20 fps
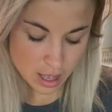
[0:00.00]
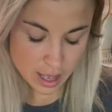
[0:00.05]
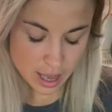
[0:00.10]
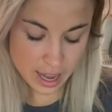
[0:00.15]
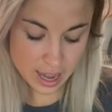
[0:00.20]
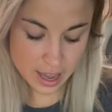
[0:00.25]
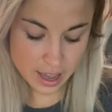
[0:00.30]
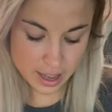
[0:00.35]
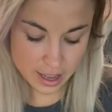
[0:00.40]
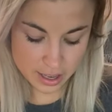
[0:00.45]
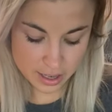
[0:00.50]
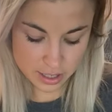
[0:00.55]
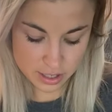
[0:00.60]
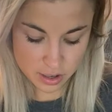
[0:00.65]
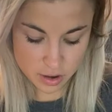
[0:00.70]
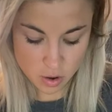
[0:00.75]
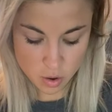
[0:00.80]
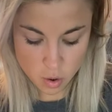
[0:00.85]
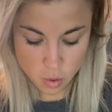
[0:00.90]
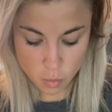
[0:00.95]
And
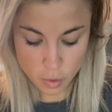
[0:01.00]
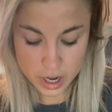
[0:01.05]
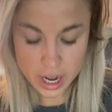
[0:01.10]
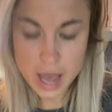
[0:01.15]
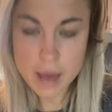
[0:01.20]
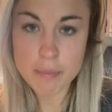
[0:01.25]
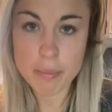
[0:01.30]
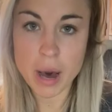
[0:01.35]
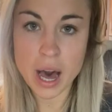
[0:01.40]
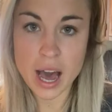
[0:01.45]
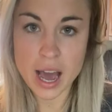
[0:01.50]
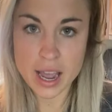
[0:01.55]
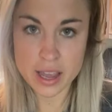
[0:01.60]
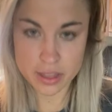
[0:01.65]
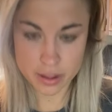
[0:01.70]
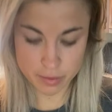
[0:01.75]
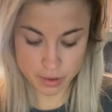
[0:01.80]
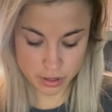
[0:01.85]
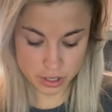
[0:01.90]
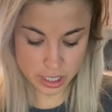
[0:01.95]
when I buy
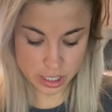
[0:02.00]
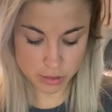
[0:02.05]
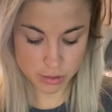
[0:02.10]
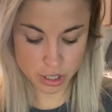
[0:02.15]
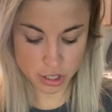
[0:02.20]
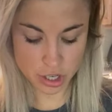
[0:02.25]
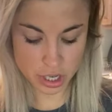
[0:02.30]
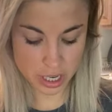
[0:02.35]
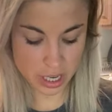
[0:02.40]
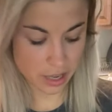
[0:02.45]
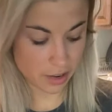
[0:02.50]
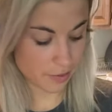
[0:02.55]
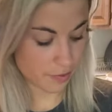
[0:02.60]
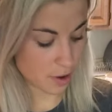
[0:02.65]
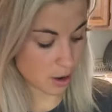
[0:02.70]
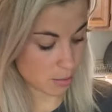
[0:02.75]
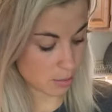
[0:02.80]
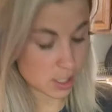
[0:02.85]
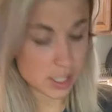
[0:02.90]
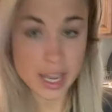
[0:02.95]
the rotisserie chicken
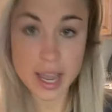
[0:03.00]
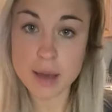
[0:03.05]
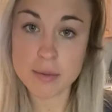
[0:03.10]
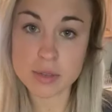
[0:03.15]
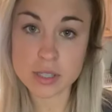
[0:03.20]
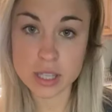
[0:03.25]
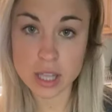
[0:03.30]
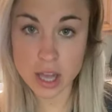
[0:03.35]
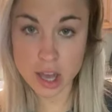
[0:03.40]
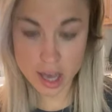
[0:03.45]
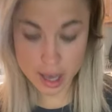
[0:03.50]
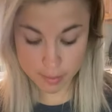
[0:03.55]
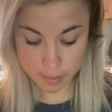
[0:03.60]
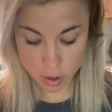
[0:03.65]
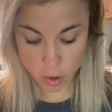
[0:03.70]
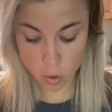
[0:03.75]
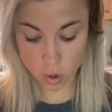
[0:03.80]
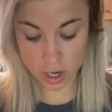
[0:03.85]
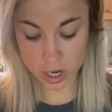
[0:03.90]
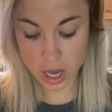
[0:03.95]
from Sam's Club
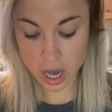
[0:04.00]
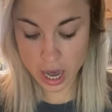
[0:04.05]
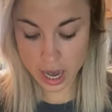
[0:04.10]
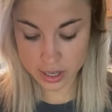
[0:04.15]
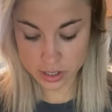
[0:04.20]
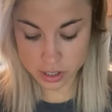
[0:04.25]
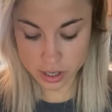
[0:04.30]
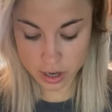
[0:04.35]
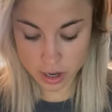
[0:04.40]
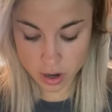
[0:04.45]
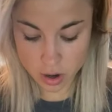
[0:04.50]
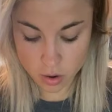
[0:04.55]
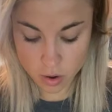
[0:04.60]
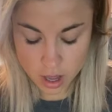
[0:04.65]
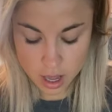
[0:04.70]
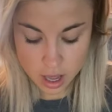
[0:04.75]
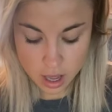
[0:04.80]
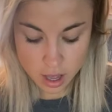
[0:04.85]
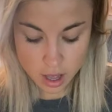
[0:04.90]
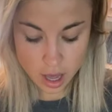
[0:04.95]
or Costco,
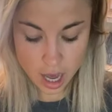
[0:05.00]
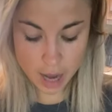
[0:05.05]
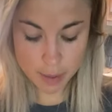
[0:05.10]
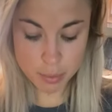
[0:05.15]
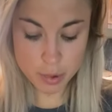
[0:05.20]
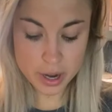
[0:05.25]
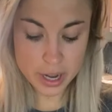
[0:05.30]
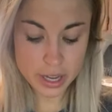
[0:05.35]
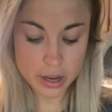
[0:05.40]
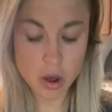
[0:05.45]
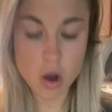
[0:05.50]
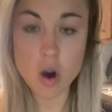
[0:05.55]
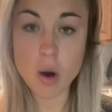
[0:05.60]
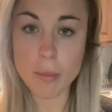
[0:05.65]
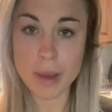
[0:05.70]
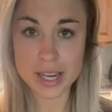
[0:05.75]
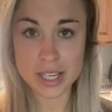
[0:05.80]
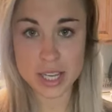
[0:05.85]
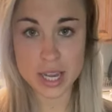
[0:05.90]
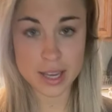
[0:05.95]
I bring it home,
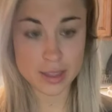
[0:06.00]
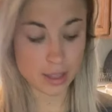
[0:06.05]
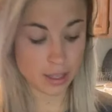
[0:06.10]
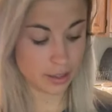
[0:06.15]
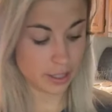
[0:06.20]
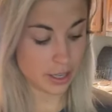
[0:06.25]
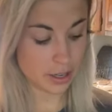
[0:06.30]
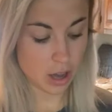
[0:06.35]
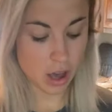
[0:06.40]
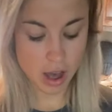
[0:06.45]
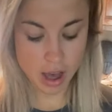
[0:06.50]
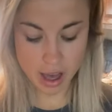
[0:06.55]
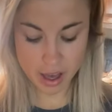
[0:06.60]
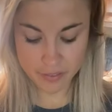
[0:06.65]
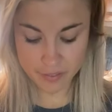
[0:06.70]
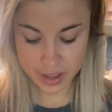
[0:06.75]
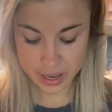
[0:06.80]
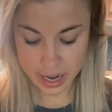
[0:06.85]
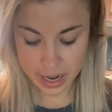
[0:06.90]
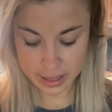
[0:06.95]
I take the lid
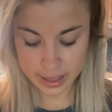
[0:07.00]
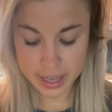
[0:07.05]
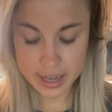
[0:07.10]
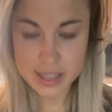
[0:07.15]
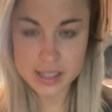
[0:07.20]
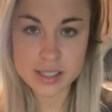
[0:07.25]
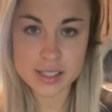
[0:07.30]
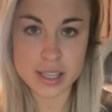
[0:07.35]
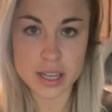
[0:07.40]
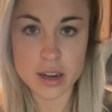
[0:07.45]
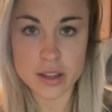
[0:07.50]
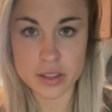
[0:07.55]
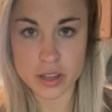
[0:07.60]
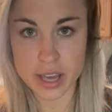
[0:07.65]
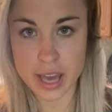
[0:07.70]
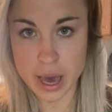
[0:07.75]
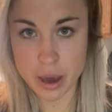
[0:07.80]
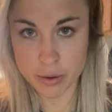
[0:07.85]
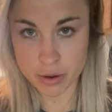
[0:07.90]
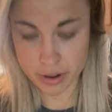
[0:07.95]
off, and I let it sit on the
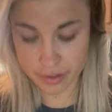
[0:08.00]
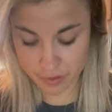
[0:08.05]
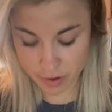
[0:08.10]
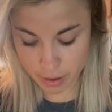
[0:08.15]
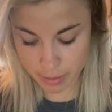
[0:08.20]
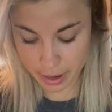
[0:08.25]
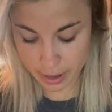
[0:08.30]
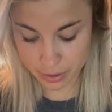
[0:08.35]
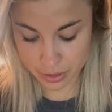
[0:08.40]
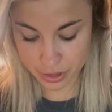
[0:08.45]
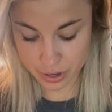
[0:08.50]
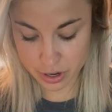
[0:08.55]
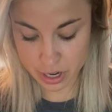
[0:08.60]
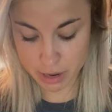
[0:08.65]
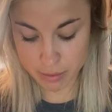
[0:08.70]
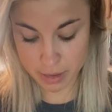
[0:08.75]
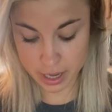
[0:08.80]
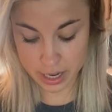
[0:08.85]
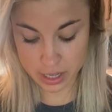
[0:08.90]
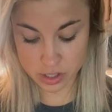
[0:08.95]
counter for about 30
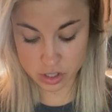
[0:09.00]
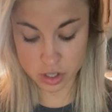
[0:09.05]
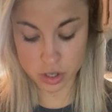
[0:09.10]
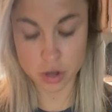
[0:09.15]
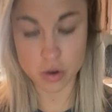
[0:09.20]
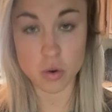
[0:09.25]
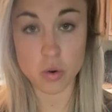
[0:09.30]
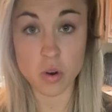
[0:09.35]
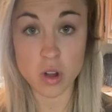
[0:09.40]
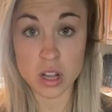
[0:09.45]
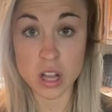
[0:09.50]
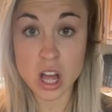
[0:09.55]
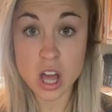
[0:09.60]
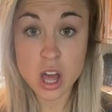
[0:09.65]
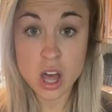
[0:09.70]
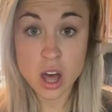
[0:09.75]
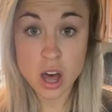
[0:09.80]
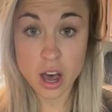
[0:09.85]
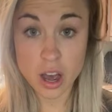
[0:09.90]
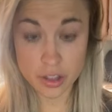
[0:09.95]
minutes to cool.
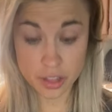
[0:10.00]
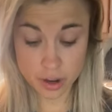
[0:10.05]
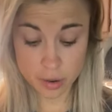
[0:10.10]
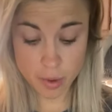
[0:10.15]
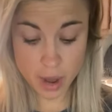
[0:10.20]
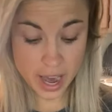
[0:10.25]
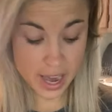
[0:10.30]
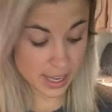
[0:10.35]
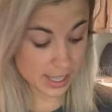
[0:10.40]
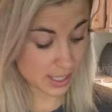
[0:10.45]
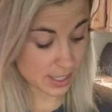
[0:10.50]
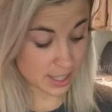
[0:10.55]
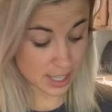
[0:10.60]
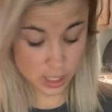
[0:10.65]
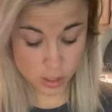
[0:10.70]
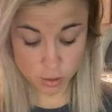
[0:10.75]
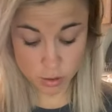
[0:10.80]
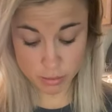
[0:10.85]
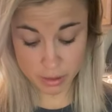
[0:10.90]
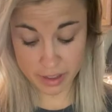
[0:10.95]
Otherwise,
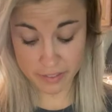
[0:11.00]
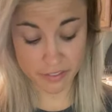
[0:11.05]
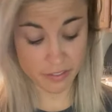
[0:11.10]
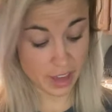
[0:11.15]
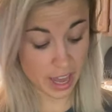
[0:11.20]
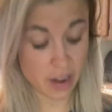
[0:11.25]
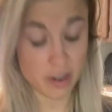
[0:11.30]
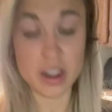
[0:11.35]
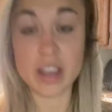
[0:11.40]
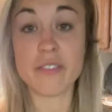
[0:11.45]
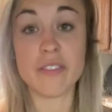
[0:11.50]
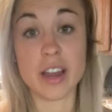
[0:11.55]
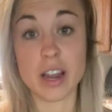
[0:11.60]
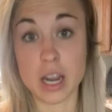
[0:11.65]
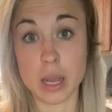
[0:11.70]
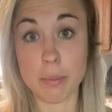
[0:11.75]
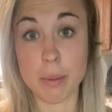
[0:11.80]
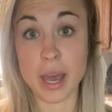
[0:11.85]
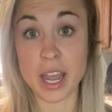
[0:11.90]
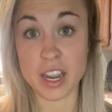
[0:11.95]
this would be very,
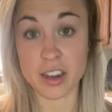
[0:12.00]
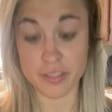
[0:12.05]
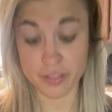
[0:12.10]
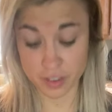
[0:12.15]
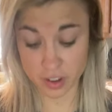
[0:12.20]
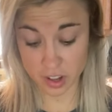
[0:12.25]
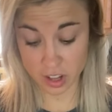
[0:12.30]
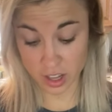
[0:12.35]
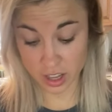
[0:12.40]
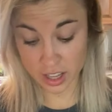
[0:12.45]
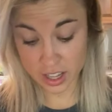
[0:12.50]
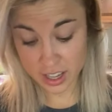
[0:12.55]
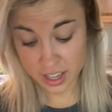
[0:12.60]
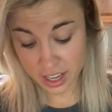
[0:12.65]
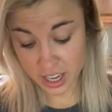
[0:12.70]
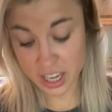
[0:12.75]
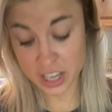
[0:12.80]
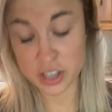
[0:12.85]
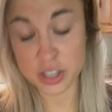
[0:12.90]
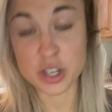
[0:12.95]
very painful
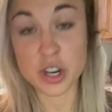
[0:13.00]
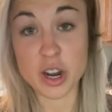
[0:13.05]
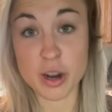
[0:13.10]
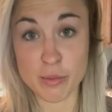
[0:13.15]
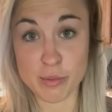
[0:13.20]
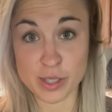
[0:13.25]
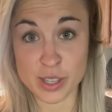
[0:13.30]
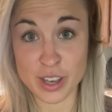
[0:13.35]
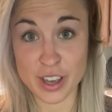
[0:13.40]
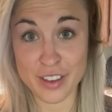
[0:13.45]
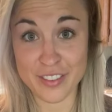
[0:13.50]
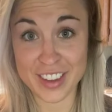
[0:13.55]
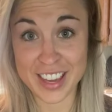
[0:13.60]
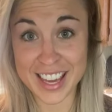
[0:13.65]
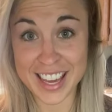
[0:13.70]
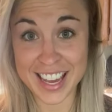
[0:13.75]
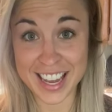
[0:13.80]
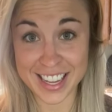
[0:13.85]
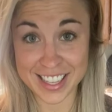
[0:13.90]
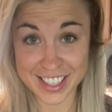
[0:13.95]
in terms of
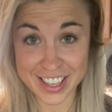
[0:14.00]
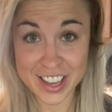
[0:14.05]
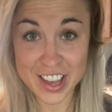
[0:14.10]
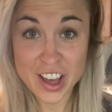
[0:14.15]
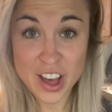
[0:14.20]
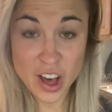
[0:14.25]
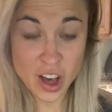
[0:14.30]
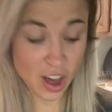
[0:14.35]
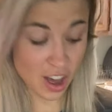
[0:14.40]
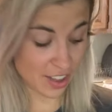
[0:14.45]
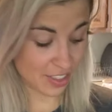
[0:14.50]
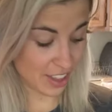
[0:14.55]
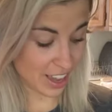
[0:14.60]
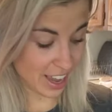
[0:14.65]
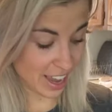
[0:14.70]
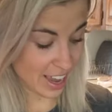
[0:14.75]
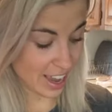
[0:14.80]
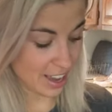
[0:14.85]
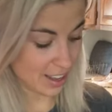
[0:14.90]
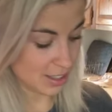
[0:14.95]
heat on the
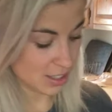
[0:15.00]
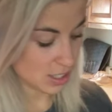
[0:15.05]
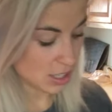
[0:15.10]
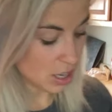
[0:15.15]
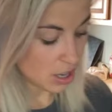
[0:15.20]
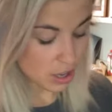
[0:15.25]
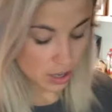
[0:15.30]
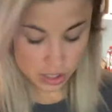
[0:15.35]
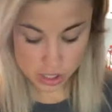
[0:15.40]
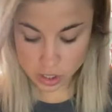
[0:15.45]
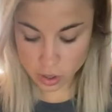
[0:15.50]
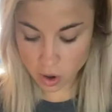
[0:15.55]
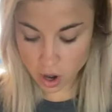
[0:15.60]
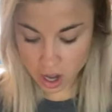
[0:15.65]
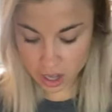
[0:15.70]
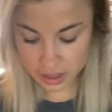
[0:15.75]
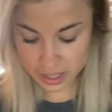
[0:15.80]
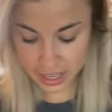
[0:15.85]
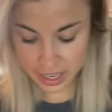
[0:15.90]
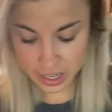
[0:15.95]
hands. So
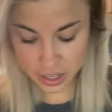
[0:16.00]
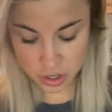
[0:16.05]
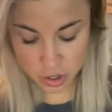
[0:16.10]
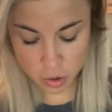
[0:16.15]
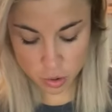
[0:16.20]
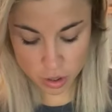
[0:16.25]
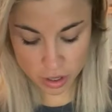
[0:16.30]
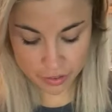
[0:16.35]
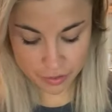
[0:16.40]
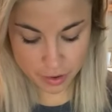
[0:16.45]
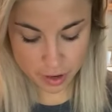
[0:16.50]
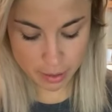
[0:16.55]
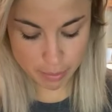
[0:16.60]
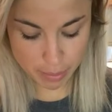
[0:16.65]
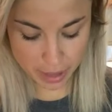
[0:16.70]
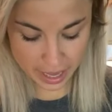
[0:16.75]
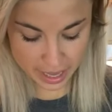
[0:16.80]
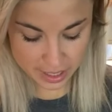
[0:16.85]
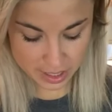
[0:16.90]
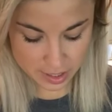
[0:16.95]
I'll let it cool for a
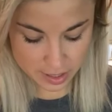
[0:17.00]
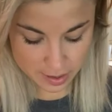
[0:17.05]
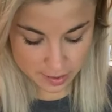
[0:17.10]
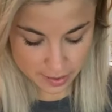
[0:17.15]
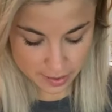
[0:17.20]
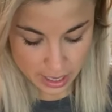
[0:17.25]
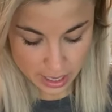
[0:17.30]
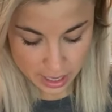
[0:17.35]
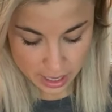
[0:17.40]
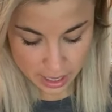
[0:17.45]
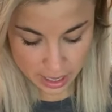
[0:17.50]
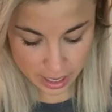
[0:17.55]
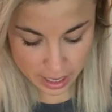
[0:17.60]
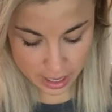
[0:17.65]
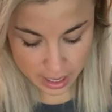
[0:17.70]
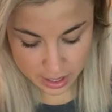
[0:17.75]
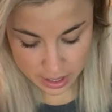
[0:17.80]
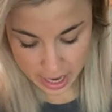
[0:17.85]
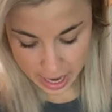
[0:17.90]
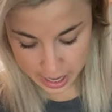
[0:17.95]
bit.
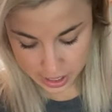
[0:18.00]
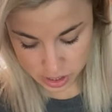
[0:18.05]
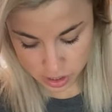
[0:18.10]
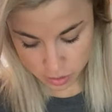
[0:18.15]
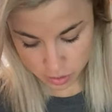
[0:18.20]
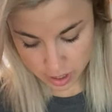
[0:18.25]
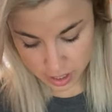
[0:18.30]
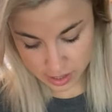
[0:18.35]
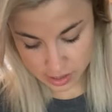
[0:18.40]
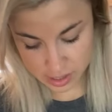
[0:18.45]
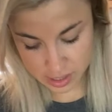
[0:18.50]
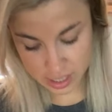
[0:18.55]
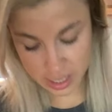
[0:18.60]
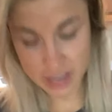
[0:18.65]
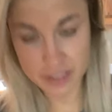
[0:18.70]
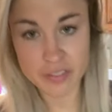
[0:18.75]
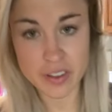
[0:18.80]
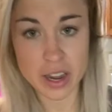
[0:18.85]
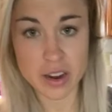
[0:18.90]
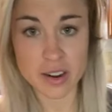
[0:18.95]
And as you can see,
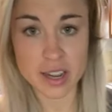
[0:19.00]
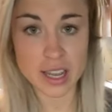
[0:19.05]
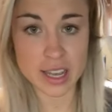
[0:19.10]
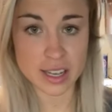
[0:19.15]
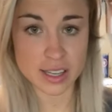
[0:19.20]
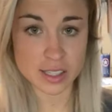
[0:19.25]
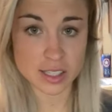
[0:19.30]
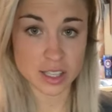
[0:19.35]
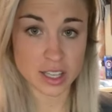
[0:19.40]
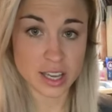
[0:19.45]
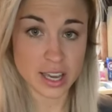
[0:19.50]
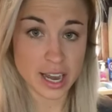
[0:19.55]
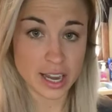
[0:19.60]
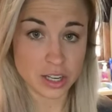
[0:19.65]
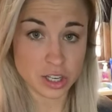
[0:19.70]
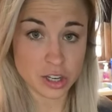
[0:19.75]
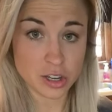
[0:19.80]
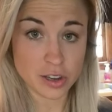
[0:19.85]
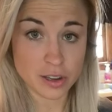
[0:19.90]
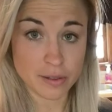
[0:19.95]
very easily, I
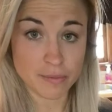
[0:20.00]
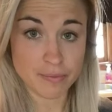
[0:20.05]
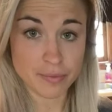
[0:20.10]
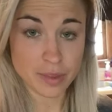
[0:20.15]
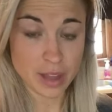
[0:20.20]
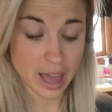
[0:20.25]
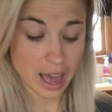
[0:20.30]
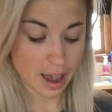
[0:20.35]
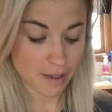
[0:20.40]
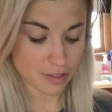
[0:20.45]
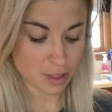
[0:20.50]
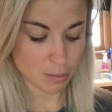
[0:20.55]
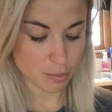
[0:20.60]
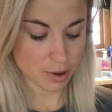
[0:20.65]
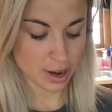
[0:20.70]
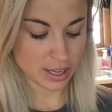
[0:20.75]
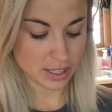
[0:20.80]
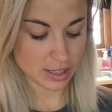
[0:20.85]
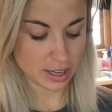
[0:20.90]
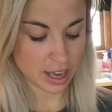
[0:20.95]
took half the
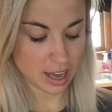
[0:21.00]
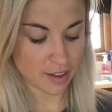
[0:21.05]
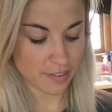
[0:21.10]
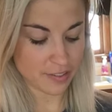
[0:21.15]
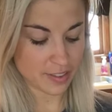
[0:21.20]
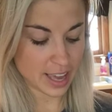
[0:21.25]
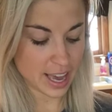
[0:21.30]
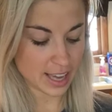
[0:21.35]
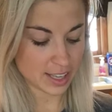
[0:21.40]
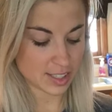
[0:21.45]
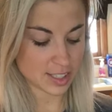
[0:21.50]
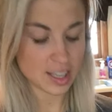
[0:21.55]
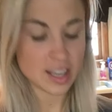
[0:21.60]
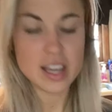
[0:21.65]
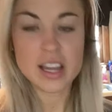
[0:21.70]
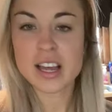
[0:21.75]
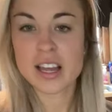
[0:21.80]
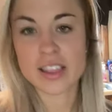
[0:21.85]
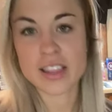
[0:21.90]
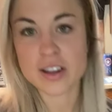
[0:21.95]
breast off. Yes,
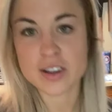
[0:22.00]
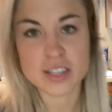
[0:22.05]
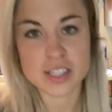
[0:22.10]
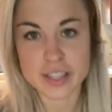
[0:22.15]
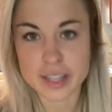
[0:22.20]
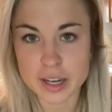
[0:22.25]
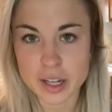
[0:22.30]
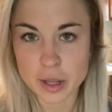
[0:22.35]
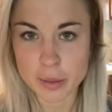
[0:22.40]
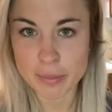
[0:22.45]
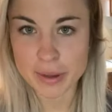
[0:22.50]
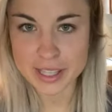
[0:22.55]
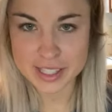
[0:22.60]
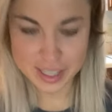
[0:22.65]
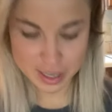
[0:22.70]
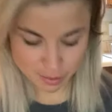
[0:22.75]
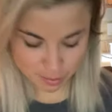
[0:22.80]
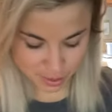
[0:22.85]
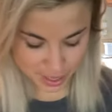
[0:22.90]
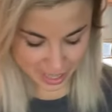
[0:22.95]
there's little bits
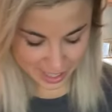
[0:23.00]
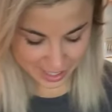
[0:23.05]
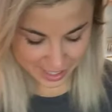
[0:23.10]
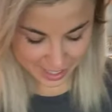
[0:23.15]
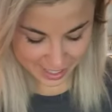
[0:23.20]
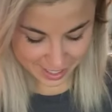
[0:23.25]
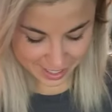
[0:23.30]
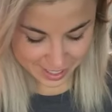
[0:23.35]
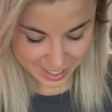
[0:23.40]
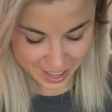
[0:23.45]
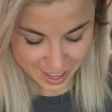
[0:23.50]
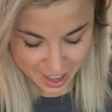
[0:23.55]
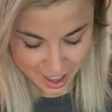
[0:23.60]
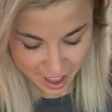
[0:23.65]
and pieces.